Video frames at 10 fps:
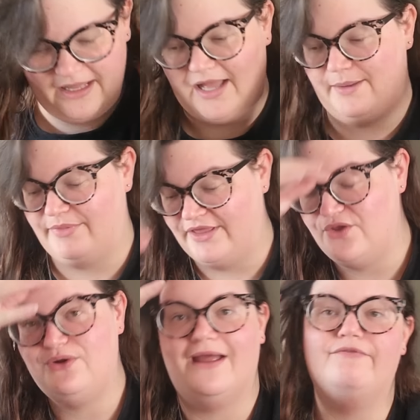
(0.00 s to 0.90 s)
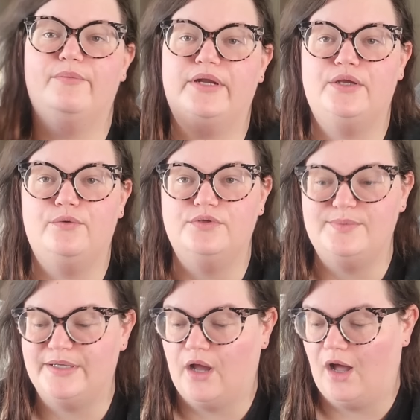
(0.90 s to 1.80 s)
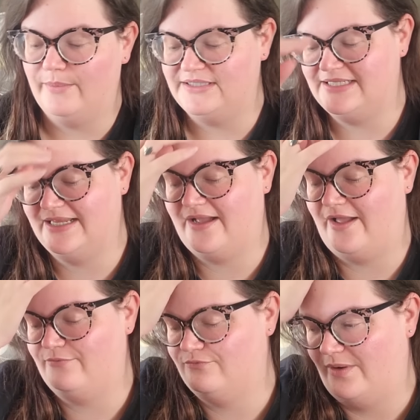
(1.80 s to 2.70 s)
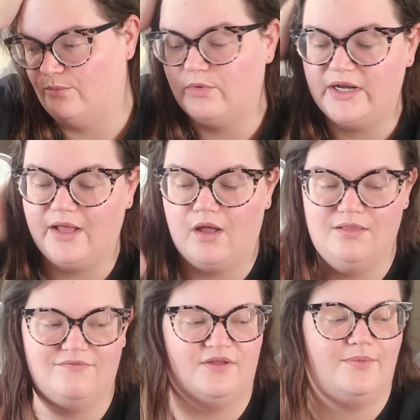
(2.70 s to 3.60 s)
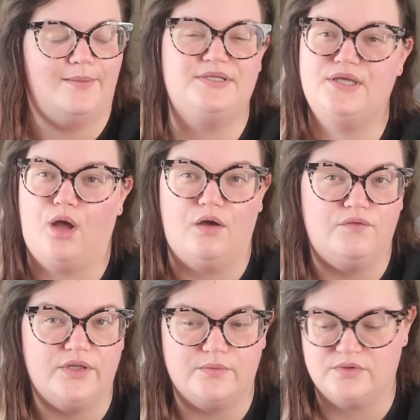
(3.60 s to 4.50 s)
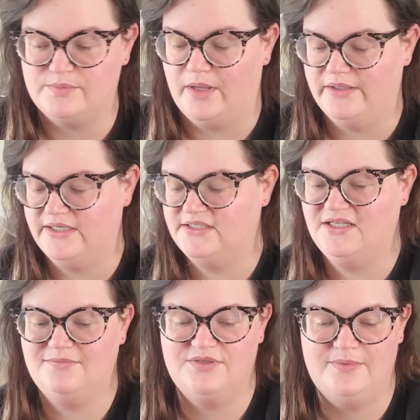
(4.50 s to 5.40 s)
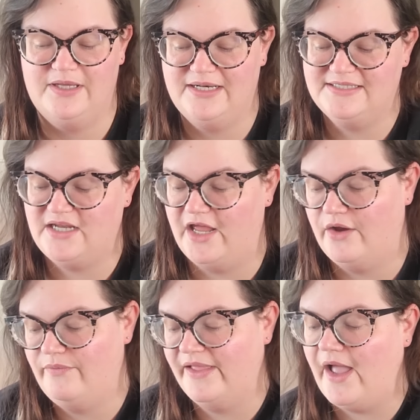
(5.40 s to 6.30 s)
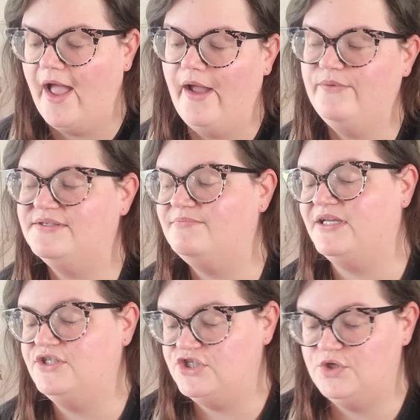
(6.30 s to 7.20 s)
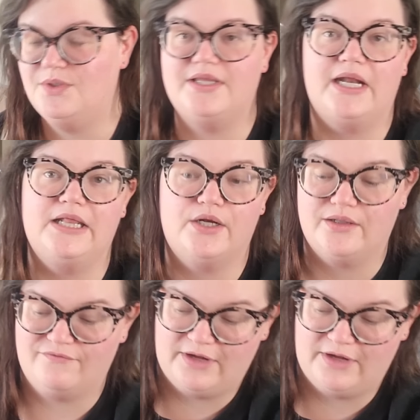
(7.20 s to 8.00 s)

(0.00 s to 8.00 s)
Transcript: Um, thank you to everybody who's been commenting. I'm, I'm reading all of them. I'm just awful at responding to them, to be honest. I like I always mean to, and then I literally